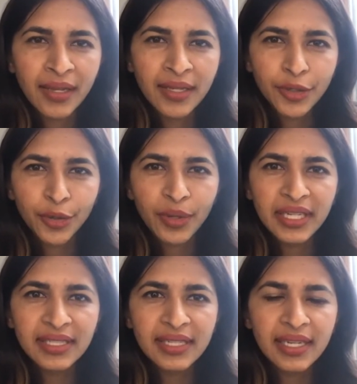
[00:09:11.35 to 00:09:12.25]
So
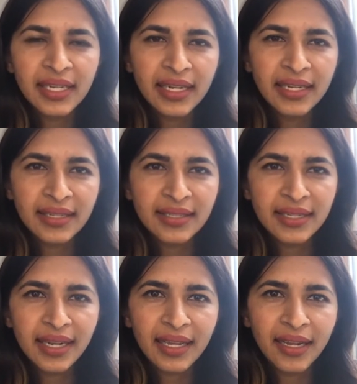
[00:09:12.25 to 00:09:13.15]
it's really
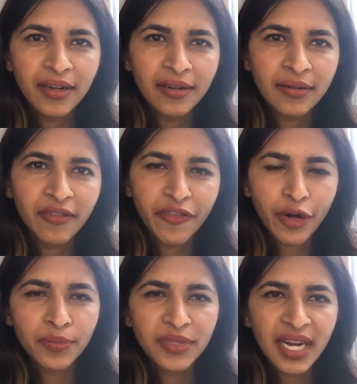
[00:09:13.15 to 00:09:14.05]
interesting, like
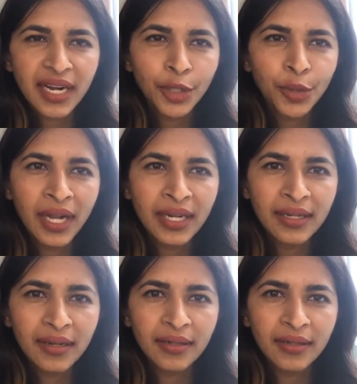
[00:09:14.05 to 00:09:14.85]
from start to end,